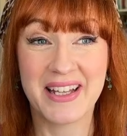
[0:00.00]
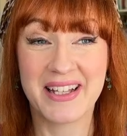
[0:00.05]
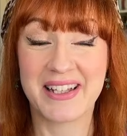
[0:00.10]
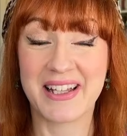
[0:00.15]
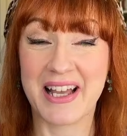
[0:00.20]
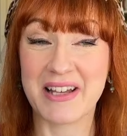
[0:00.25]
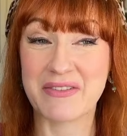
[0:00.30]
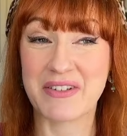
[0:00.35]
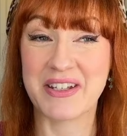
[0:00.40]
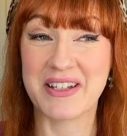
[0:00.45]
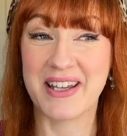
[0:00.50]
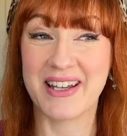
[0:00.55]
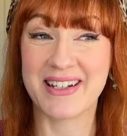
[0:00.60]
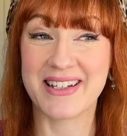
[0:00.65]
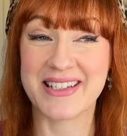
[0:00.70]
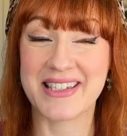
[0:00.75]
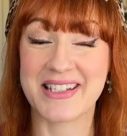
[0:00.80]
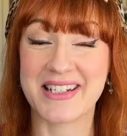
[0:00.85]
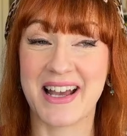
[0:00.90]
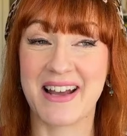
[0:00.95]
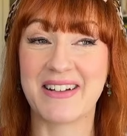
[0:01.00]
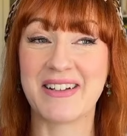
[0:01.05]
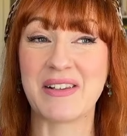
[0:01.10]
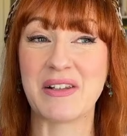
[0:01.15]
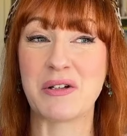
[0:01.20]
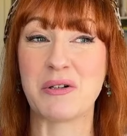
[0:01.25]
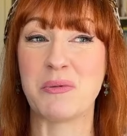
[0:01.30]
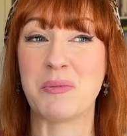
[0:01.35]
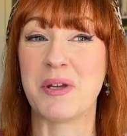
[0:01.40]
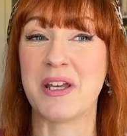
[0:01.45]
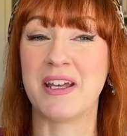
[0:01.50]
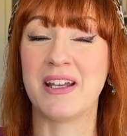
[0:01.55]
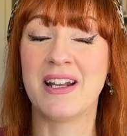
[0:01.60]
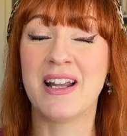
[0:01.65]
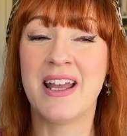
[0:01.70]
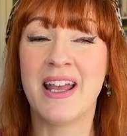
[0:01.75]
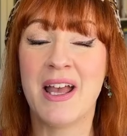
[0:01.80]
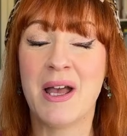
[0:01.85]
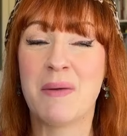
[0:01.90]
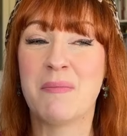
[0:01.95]
Life can get us down a little bit,
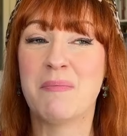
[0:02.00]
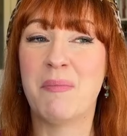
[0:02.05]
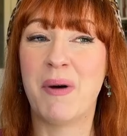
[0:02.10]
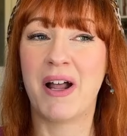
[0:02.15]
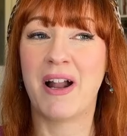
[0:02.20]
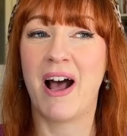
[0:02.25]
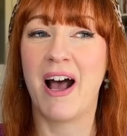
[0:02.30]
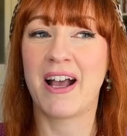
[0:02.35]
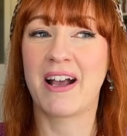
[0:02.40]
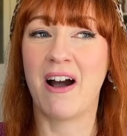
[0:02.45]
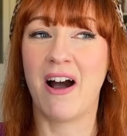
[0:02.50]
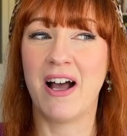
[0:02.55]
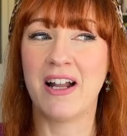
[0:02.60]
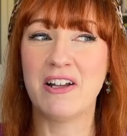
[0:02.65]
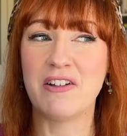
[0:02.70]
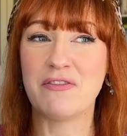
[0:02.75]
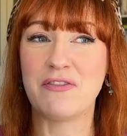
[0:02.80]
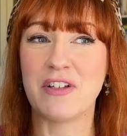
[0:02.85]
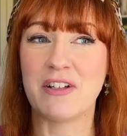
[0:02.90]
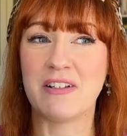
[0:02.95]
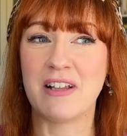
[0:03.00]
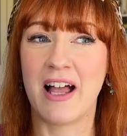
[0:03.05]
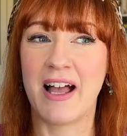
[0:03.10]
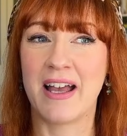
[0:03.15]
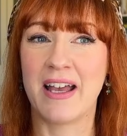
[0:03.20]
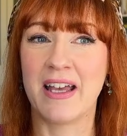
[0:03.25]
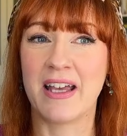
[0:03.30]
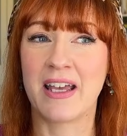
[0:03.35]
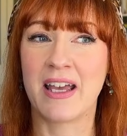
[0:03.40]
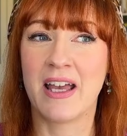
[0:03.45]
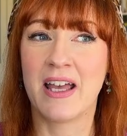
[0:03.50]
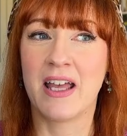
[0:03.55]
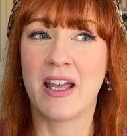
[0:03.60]
but I kind of feel like